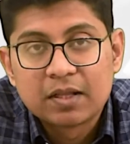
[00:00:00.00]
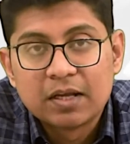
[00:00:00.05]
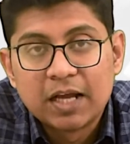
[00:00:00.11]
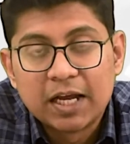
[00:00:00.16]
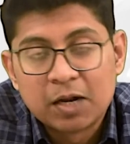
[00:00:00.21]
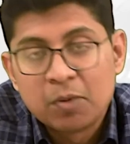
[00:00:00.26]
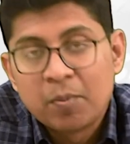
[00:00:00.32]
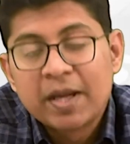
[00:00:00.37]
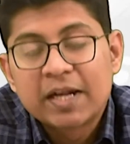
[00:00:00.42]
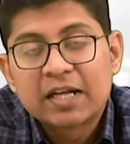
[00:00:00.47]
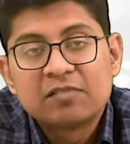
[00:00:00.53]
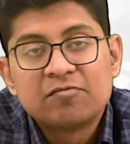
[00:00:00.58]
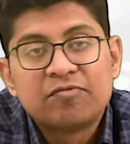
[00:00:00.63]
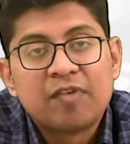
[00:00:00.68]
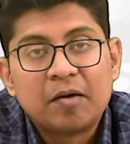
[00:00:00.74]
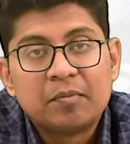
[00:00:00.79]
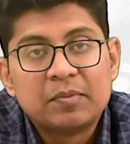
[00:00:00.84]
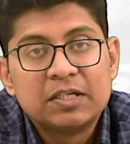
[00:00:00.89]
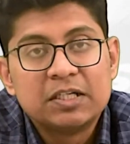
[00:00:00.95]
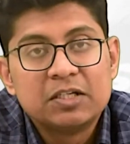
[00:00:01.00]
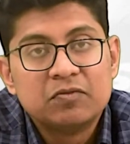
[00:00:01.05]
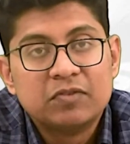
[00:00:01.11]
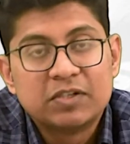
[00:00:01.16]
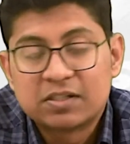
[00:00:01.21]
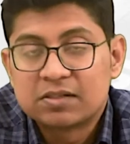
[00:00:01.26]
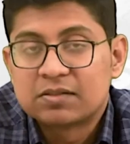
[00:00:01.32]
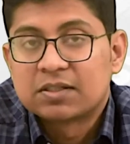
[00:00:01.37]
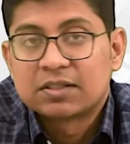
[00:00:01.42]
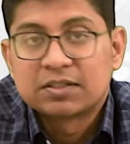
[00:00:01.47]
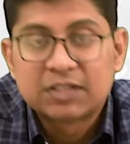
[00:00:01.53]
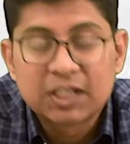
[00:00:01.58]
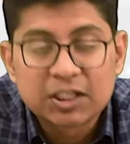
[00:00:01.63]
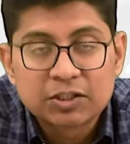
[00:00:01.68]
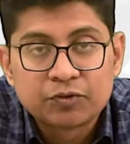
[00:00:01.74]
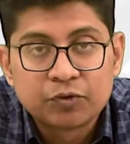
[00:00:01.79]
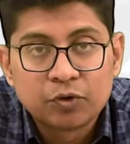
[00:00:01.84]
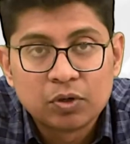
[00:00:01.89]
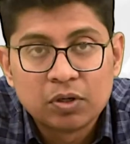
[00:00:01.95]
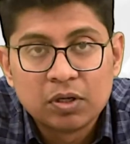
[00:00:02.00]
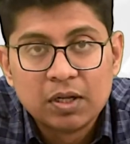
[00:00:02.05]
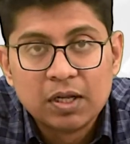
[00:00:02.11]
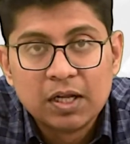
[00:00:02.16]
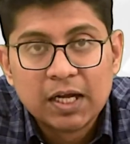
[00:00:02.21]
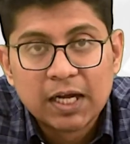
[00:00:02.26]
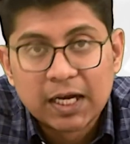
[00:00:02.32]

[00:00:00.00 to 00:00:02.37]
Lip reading: An American family which is successful,